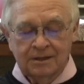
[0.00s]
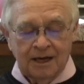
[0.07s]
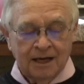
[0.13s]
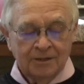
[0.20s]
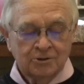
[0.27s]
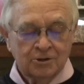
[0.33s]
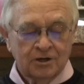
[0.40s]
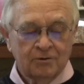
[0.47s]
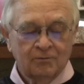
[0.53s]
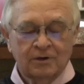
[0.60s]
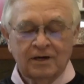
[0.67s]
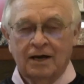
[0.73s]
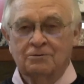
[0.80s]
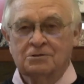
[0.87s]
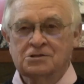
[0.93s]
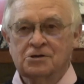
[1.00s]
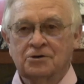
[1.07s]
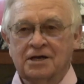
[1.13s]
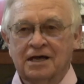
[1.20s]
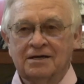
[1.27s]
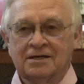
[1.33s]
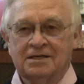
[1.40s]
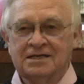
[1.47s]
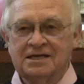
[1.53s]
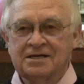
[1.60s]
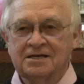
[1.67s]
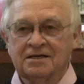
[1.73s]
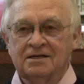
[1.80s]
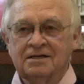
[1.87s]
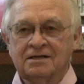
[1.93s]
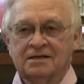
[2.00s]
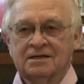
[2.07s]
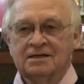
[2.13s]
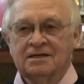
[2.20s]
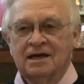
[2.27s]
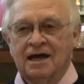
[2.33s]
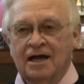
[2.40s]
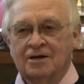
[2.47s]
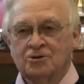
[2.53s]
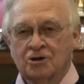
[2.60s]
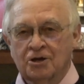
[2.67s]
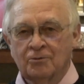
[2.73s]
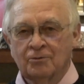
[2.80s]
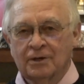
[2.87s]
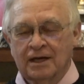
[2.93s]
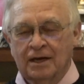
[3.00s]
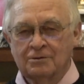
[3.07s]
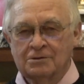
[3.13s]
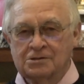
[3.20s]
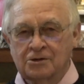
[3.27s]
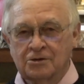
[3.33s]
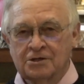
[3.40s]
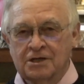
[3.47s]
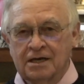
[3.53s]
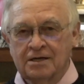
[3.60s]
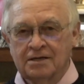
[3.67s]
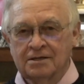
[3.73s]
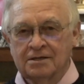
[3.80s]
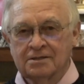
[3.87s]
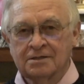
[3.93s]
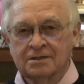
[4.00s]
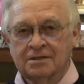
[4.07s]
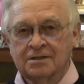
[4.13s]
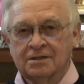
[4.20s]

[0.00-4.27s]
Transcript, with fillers: I took it when I was ordained a deacon. I took it when I was ordained